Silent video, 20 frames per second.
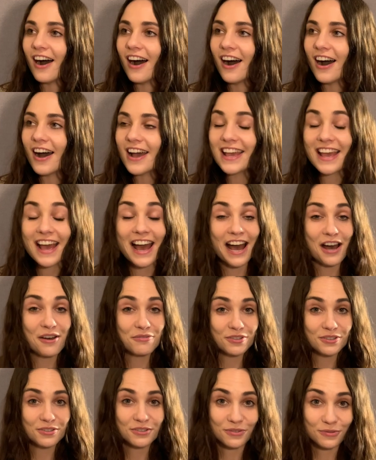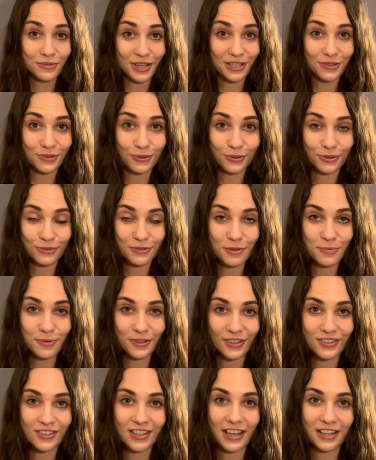I haven't read all of the
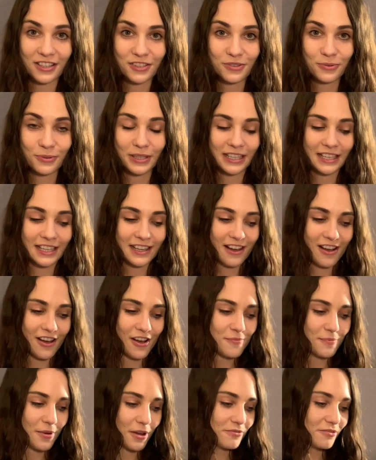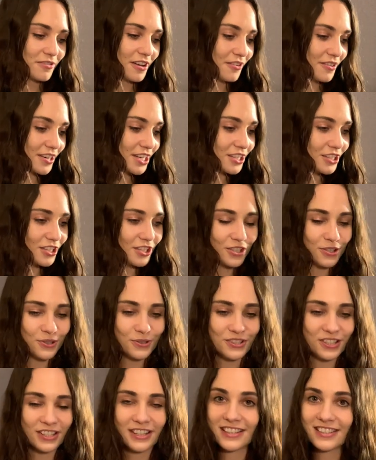books, actually. I'm very
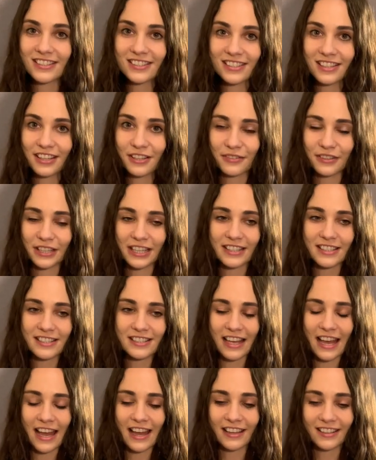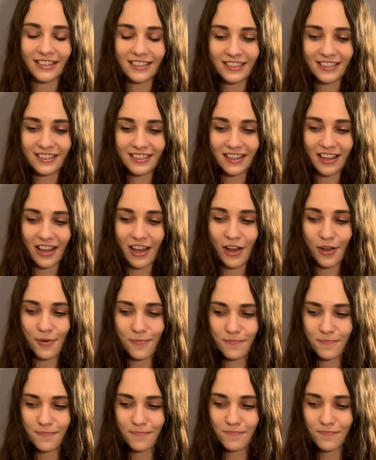new to this series, and
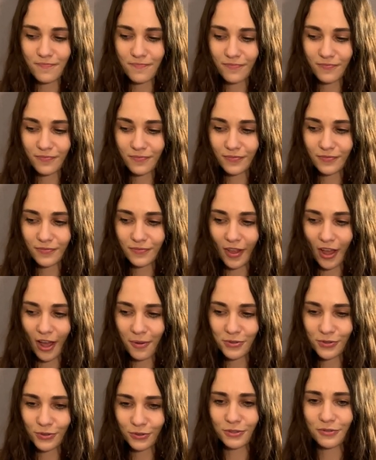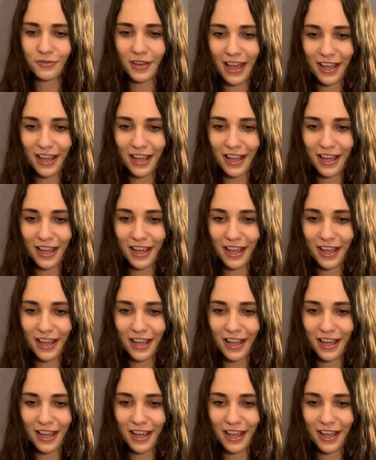I'm sort of